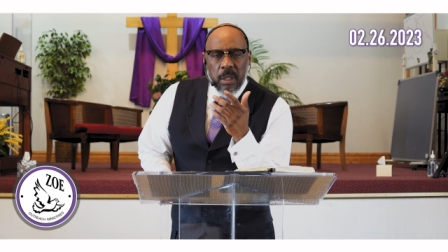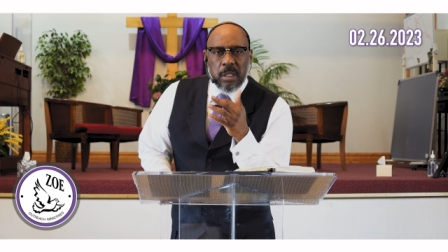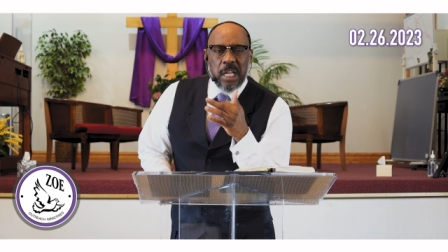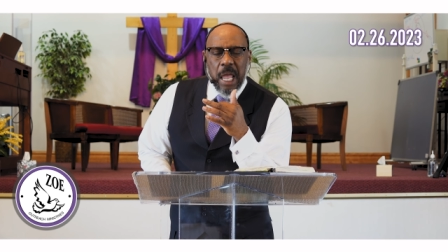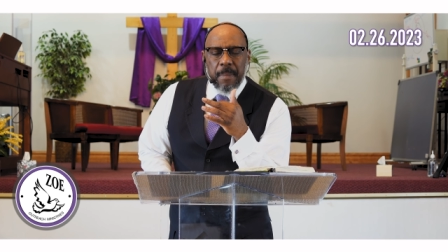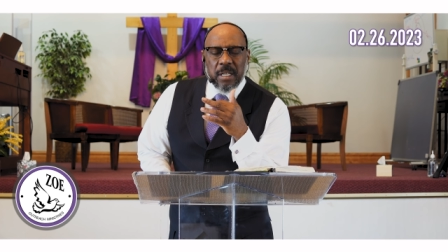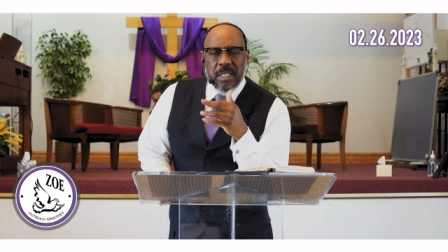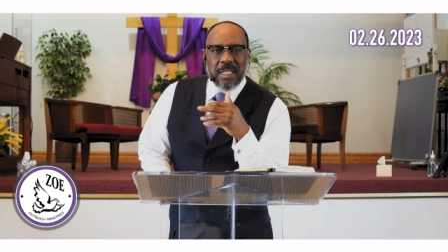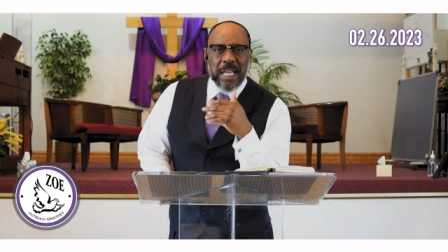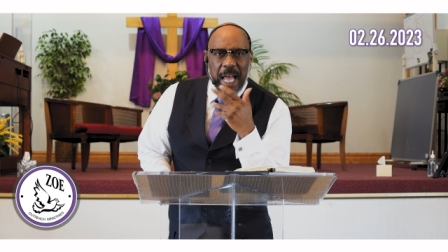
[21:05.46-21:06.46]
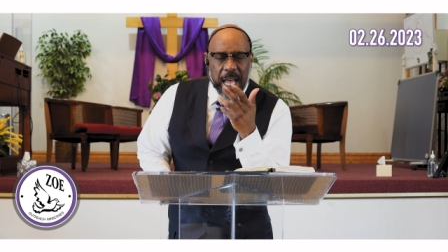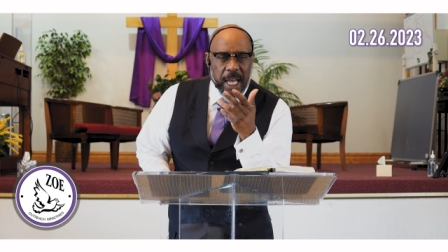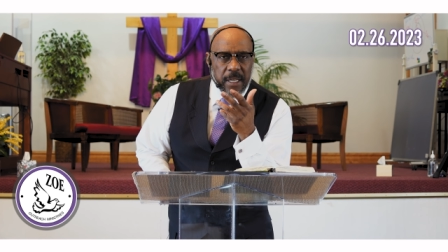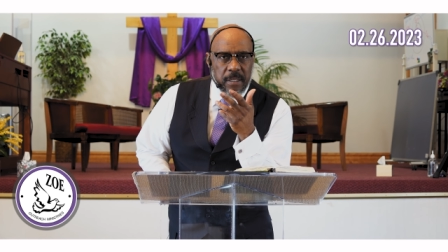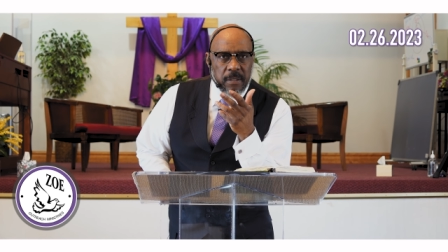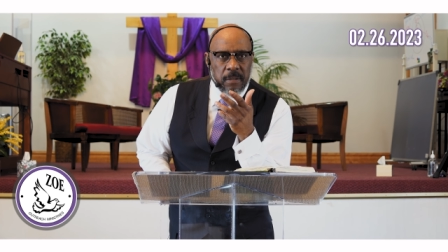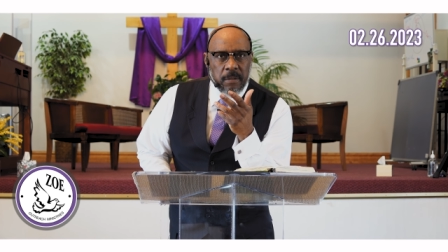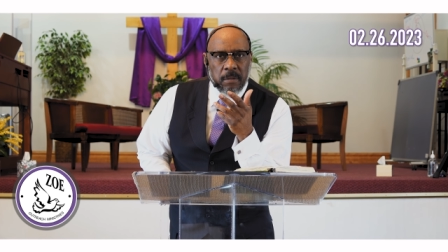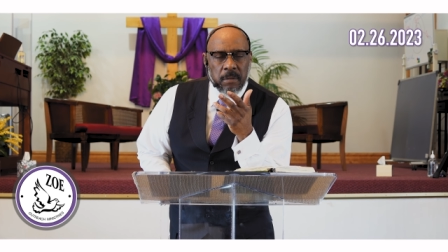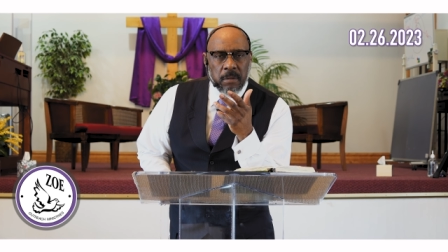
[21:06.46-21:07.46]
His name is Satan.
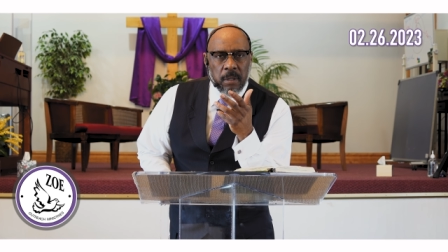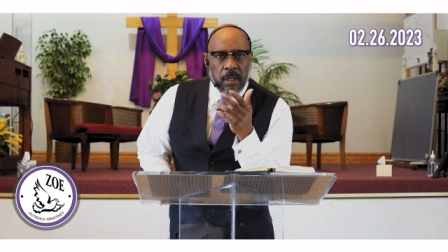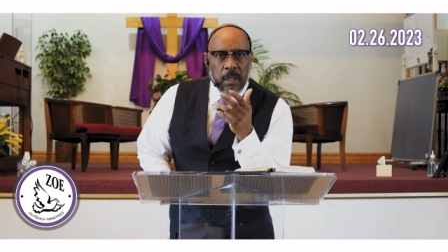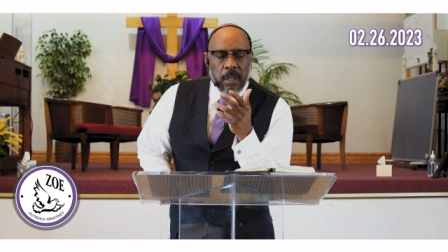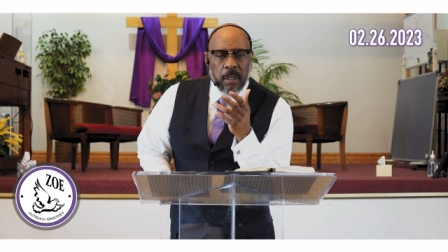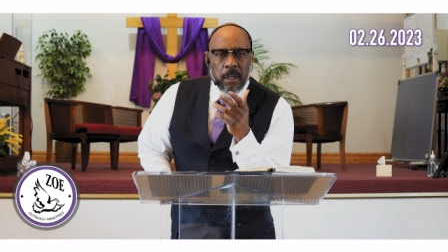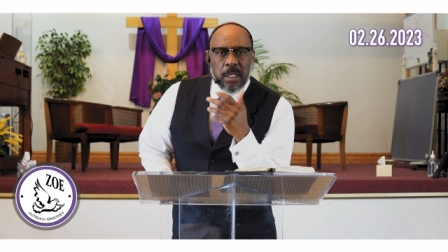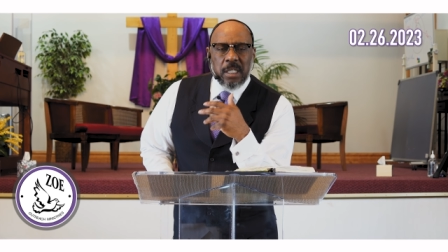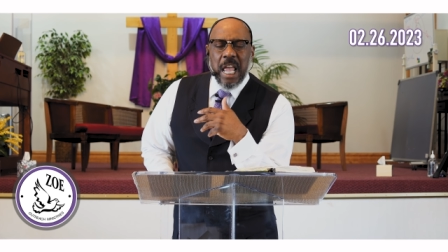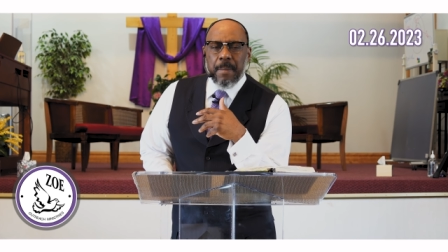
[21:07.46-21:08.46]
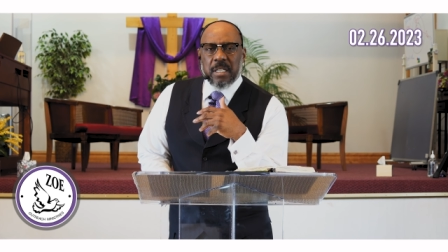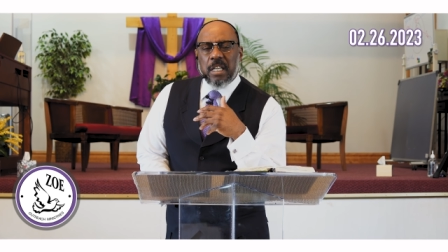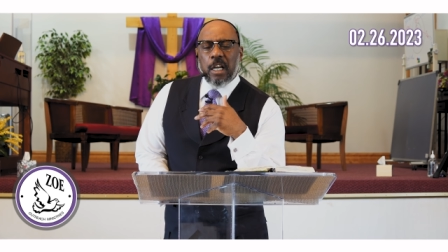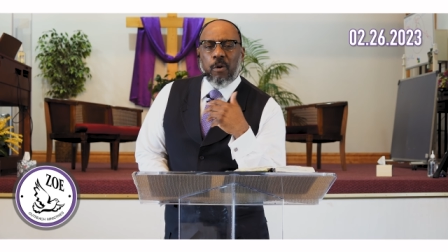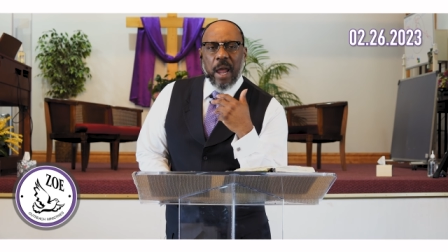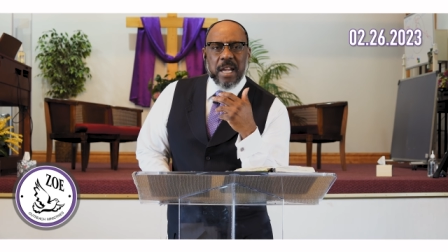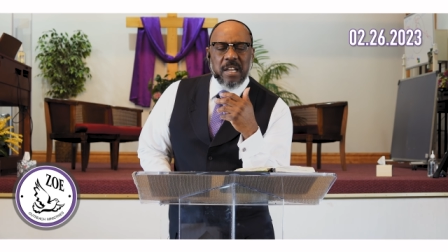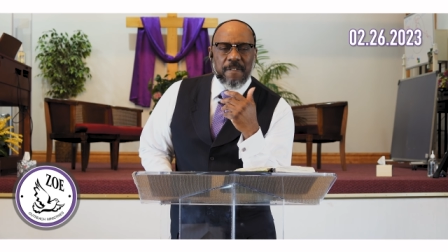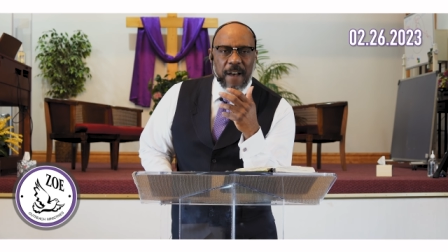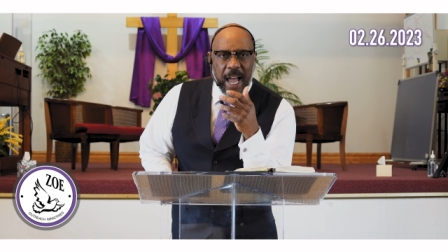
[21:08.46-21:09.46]
His name is the
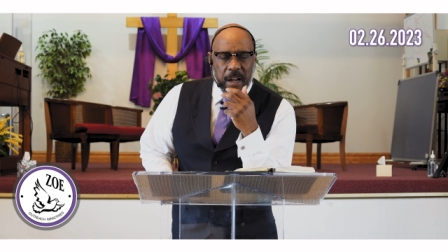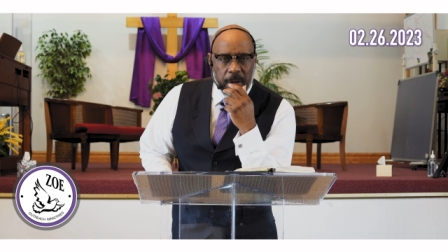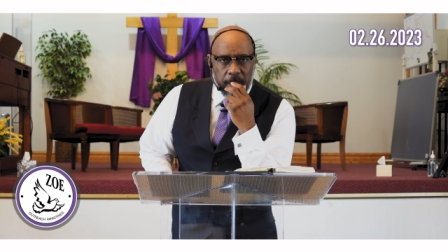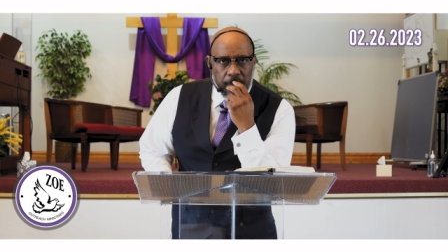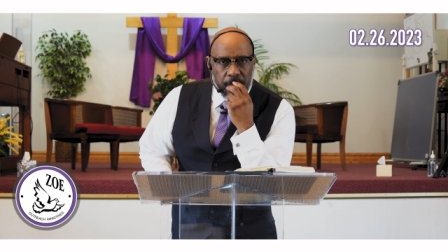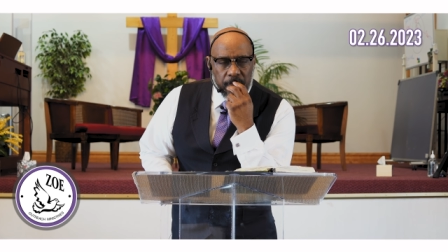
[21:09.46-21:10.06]
great divider.